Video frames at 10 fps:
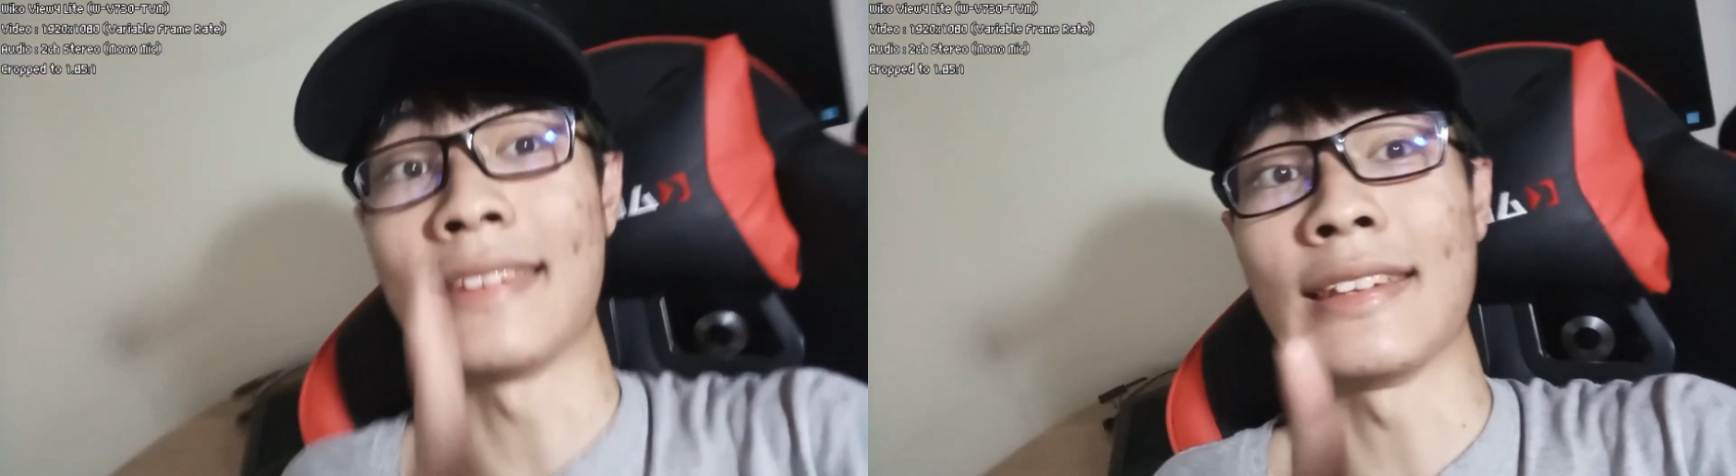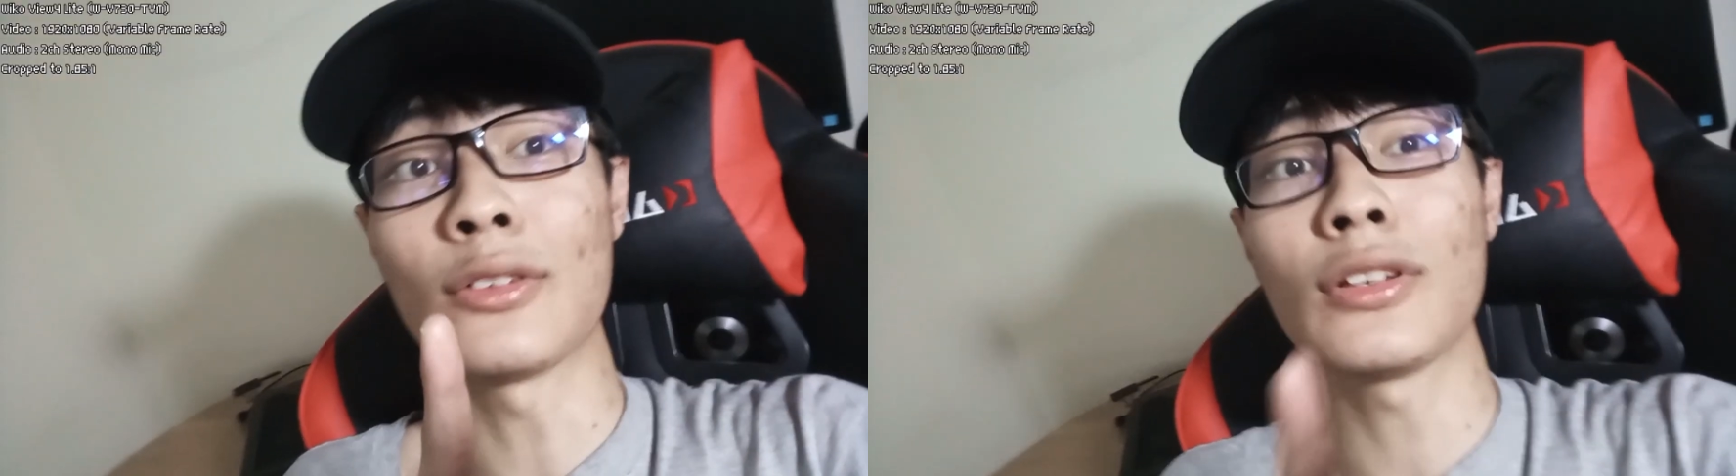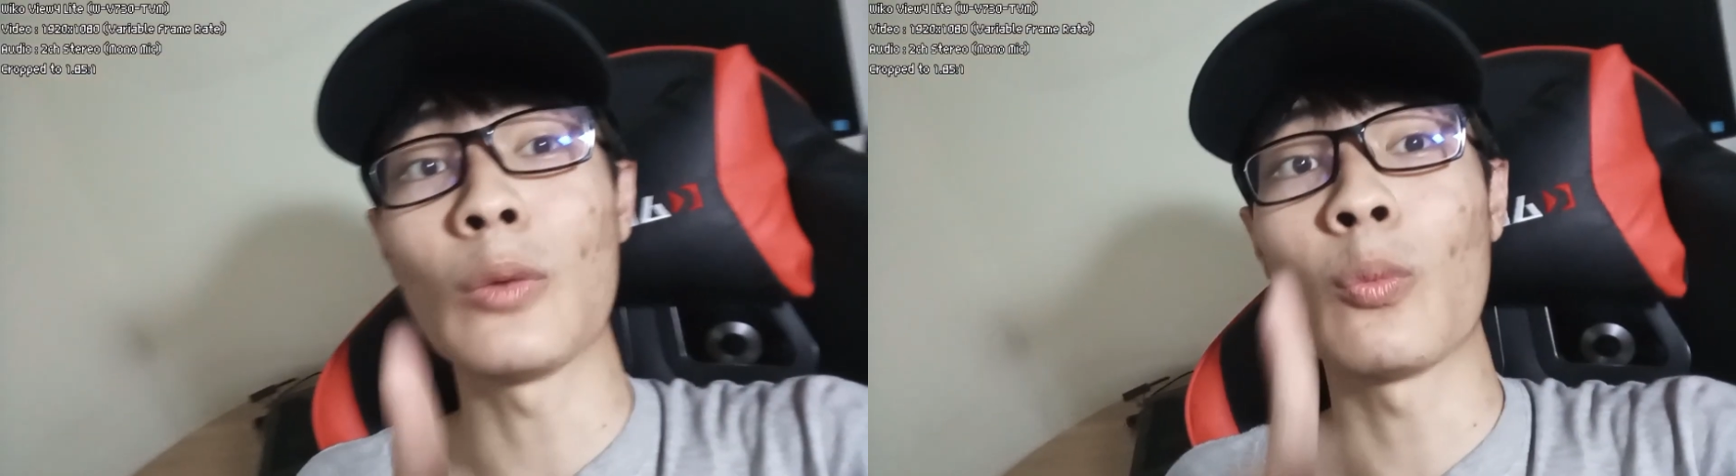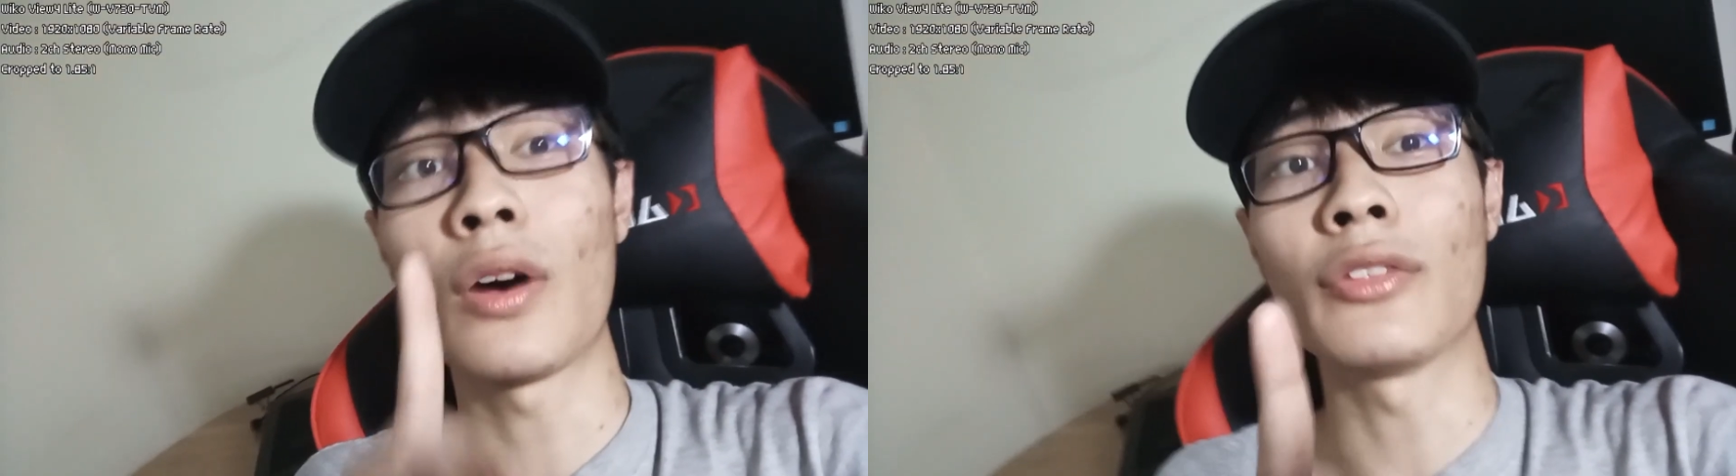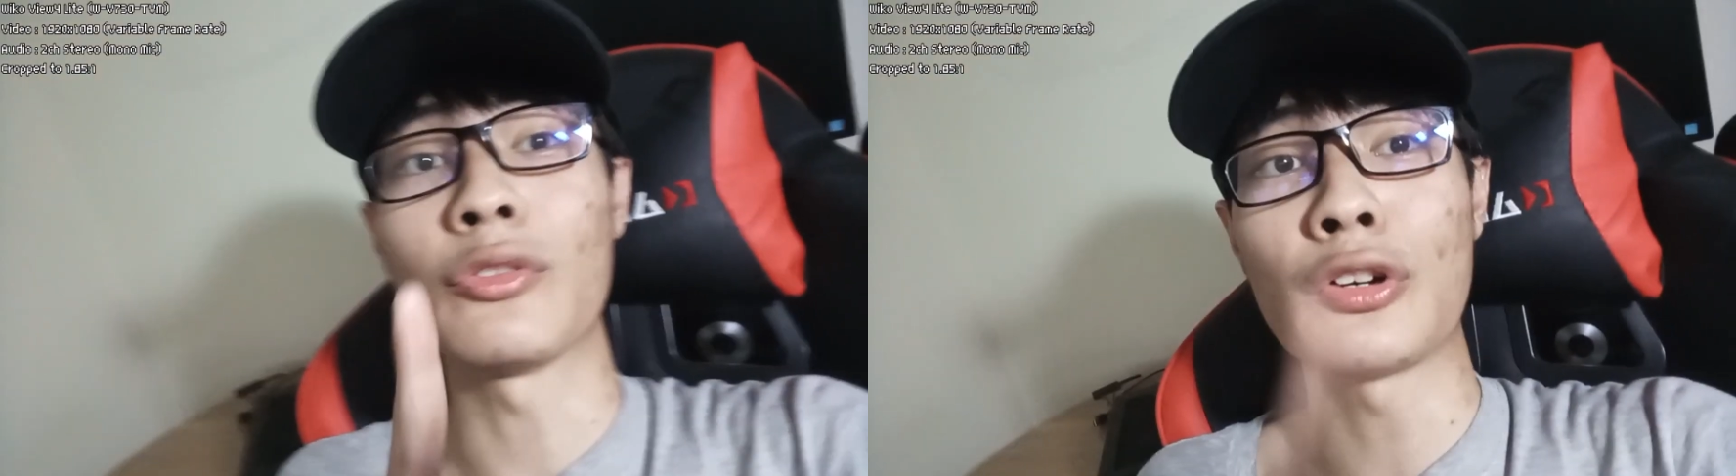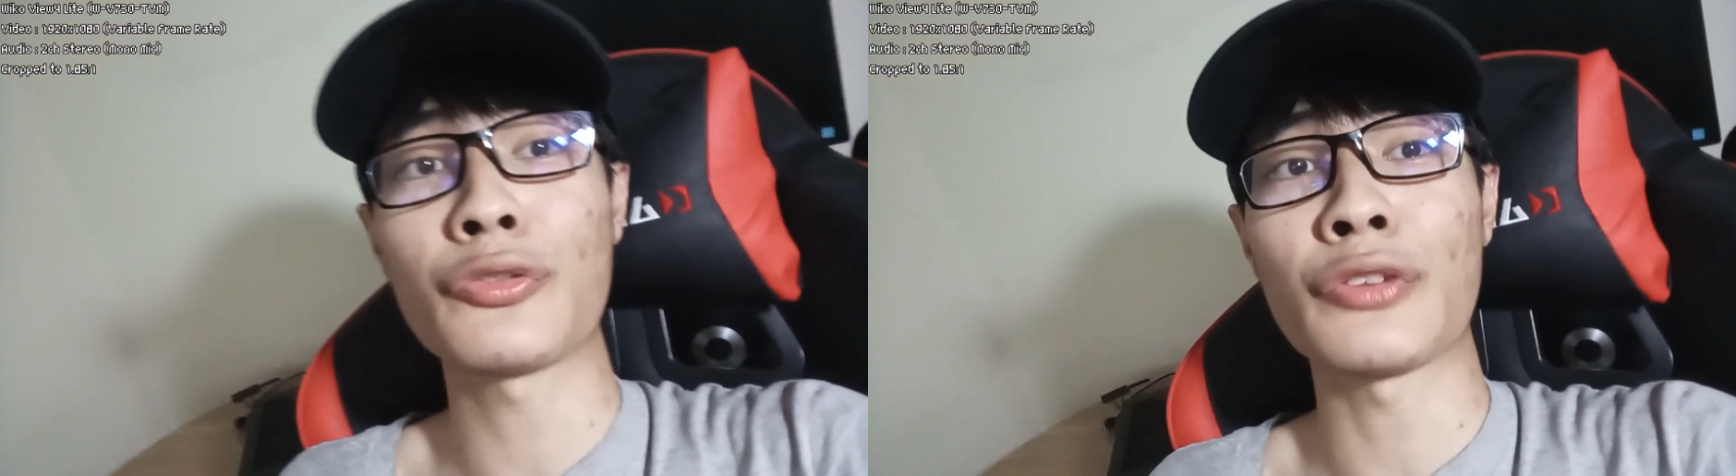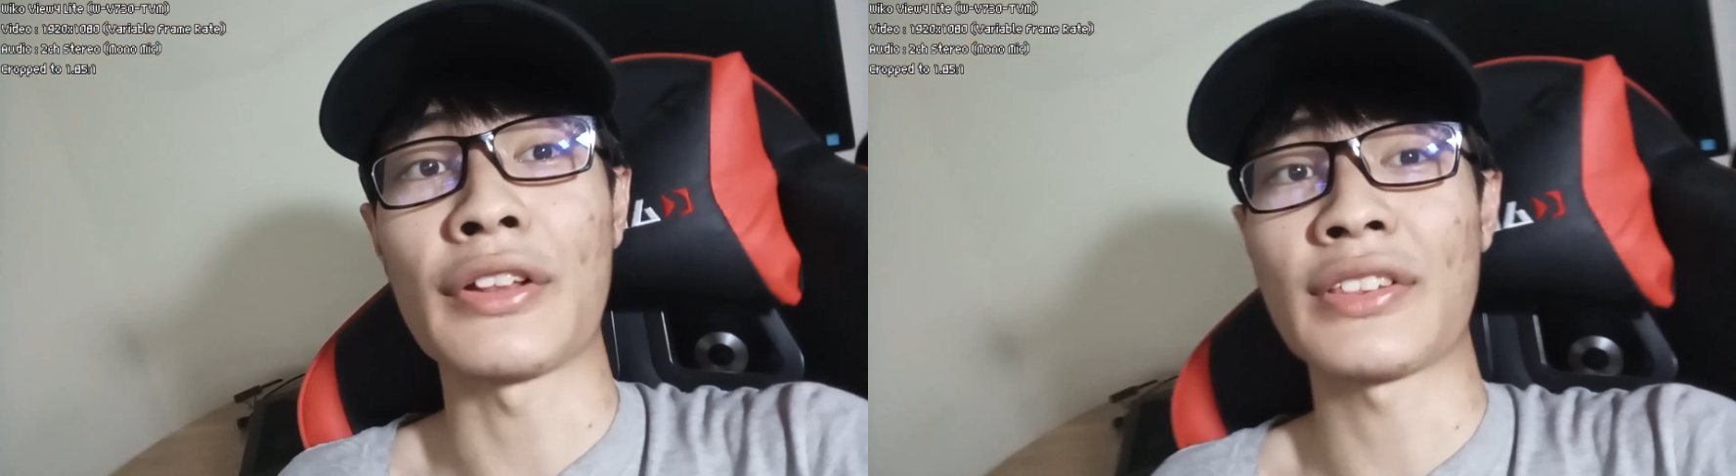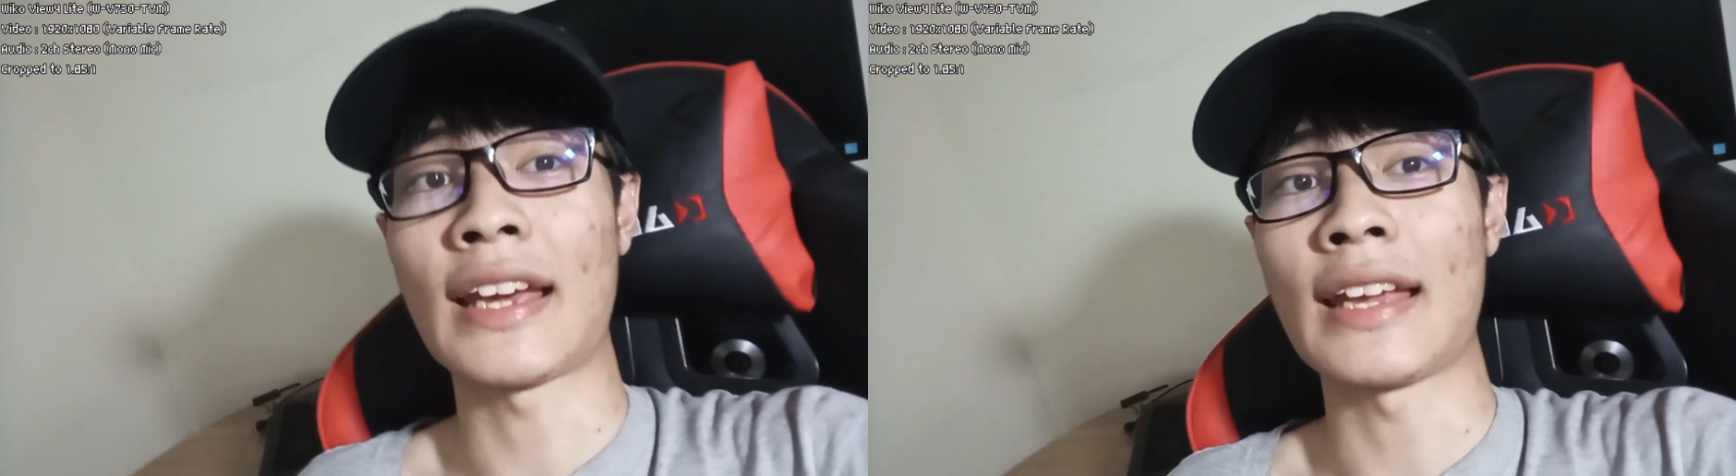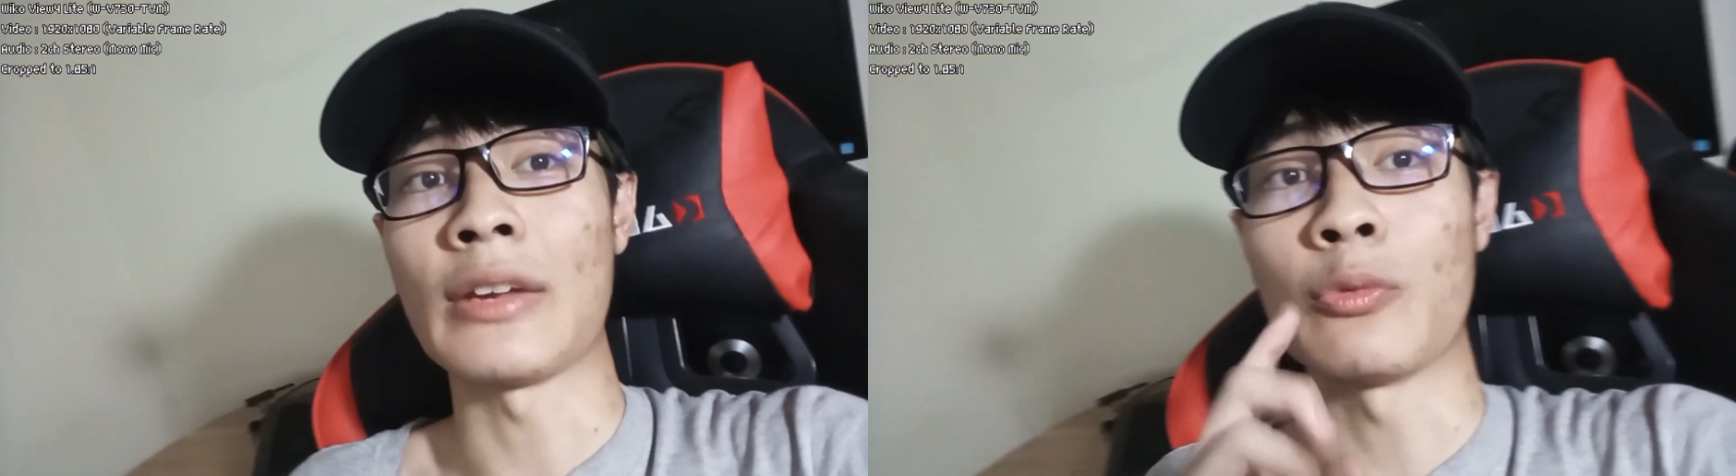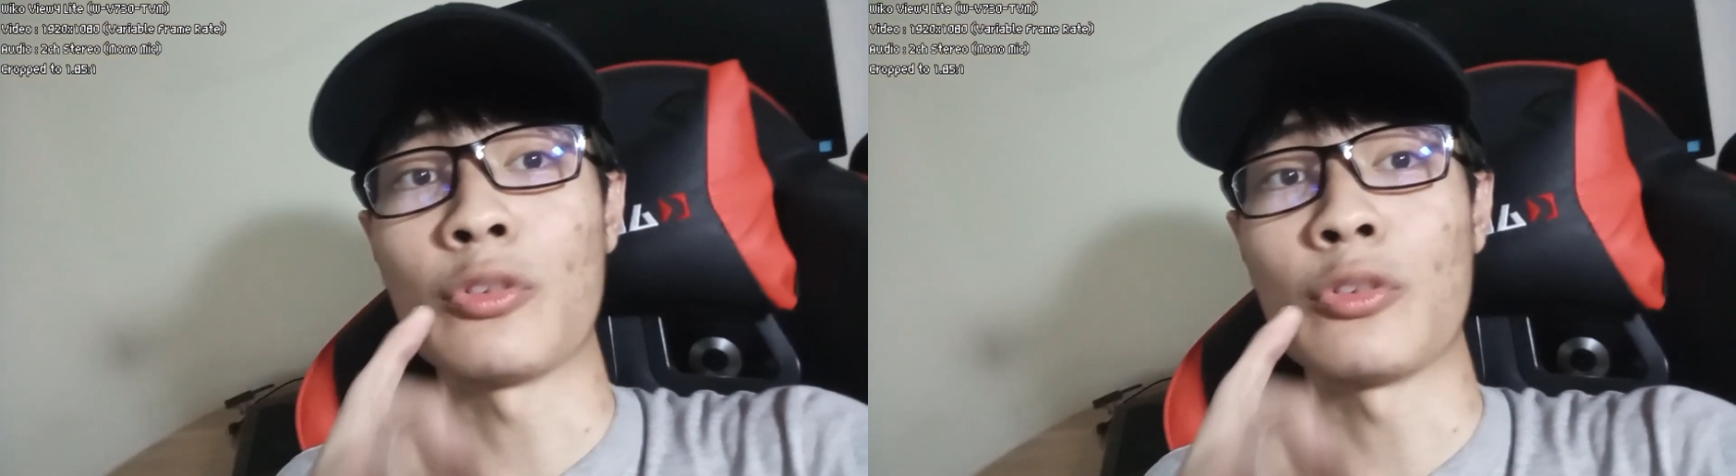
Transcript: the only one difference that it